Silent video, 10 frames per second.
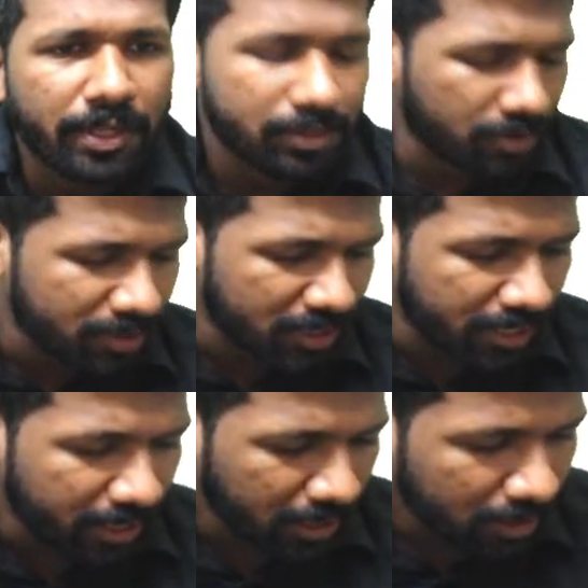this question,
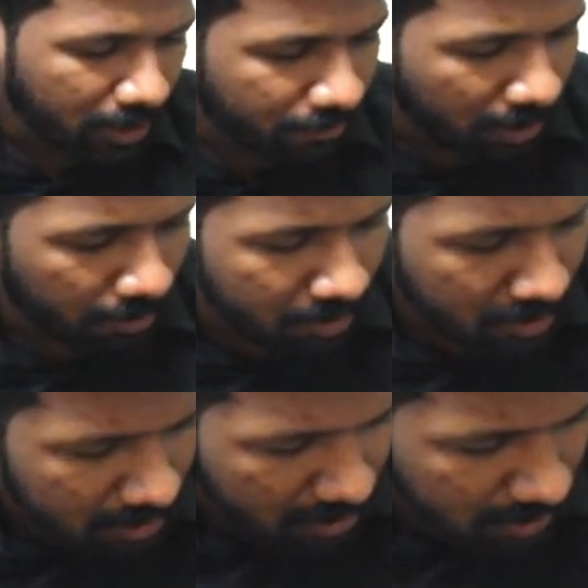na? We have
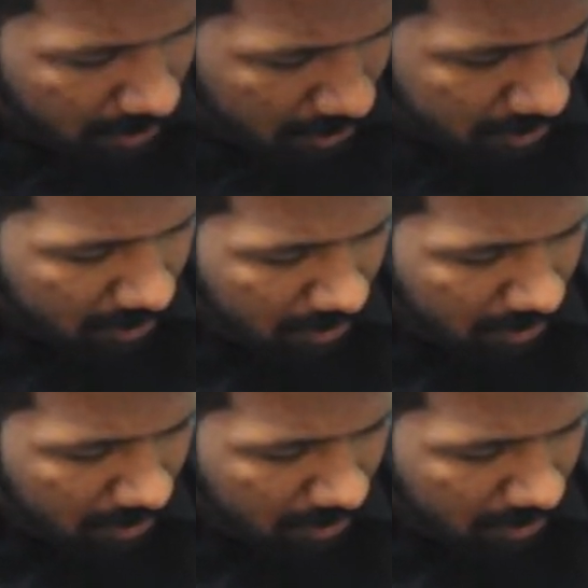discussed in this